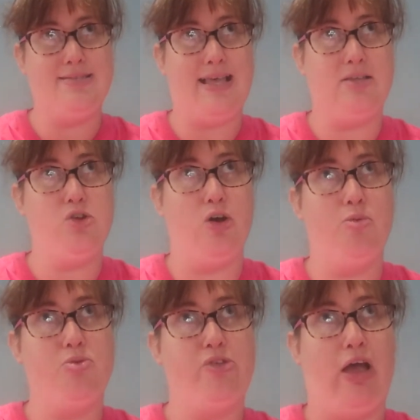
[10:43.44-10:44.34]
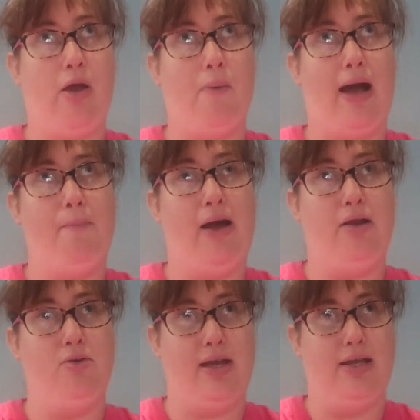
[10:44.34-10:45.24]
setup, so I might
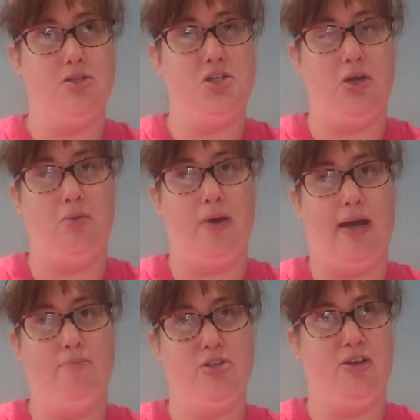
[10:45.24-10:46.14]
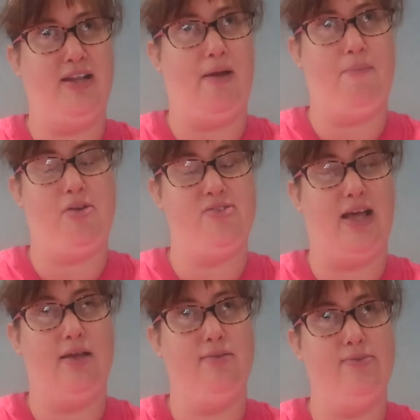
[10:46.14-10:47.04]
look into doing that,
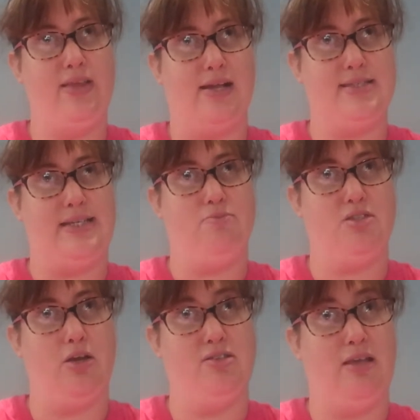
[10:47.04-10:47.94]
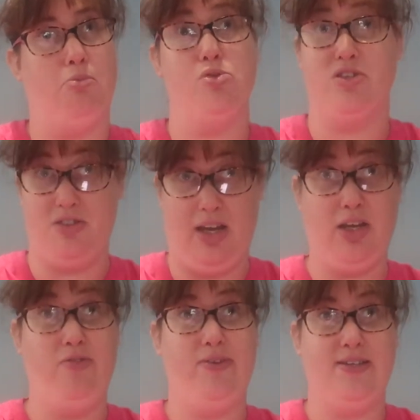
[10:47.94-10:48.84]
because that seems so simple. So
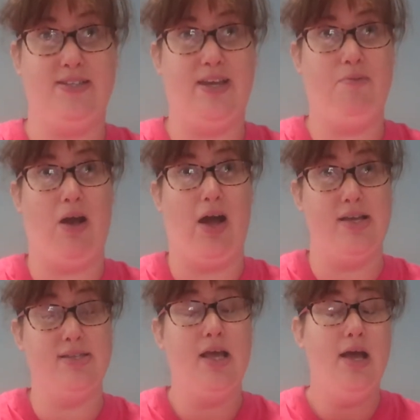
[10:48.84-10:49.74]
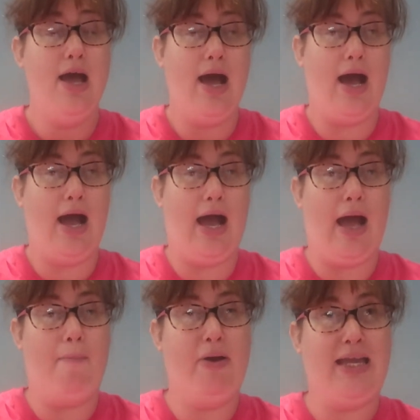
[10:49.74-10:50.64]
thank you for the tip, guys.
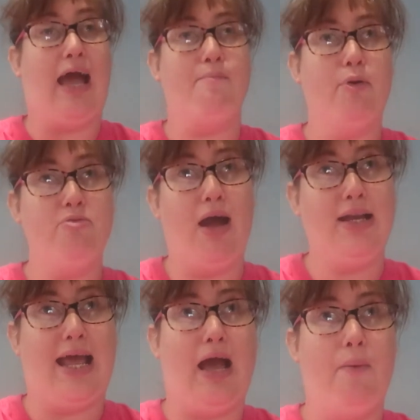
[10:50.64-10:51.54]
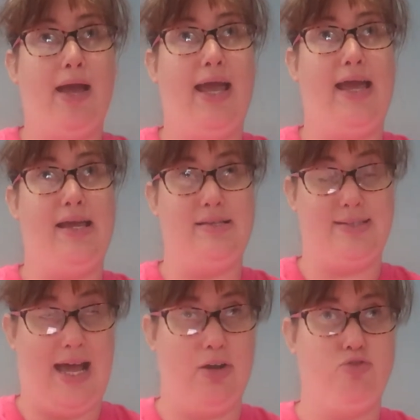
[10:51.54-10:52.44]
But right now it is
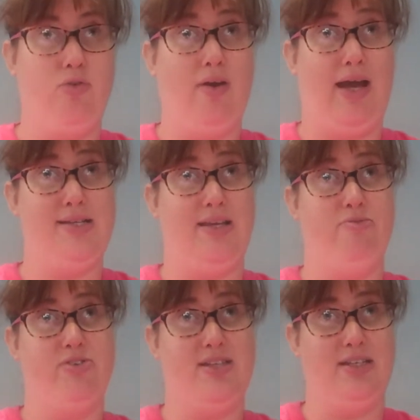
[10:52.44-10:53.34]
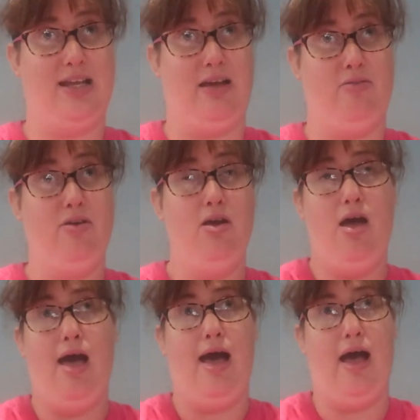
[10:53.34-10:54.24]
natural lighting for sit down
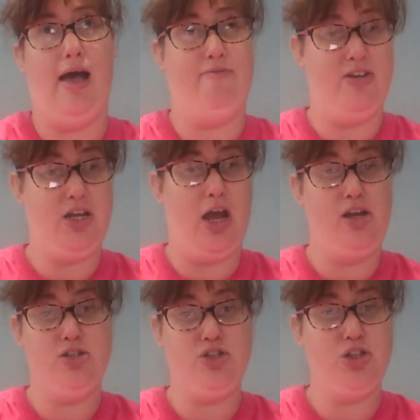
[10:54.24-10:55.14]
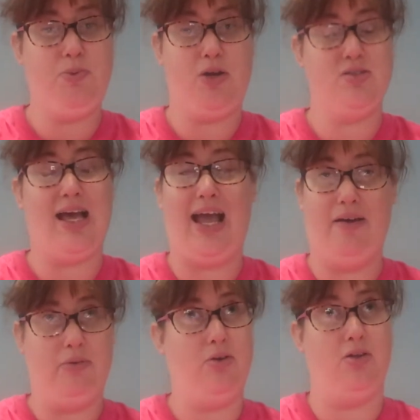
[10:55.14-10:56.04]
videos, just because I
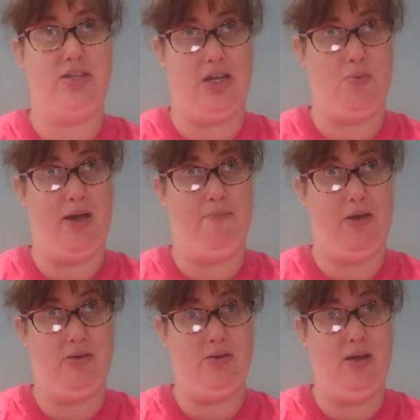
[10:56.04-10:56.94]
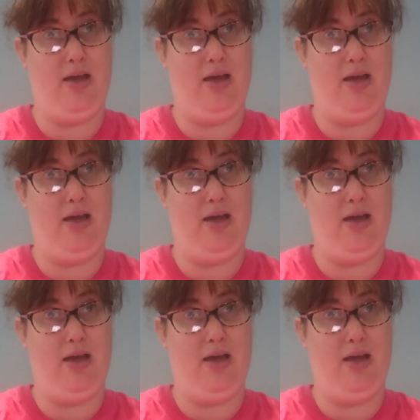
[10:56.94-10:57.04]
haven't got the equipment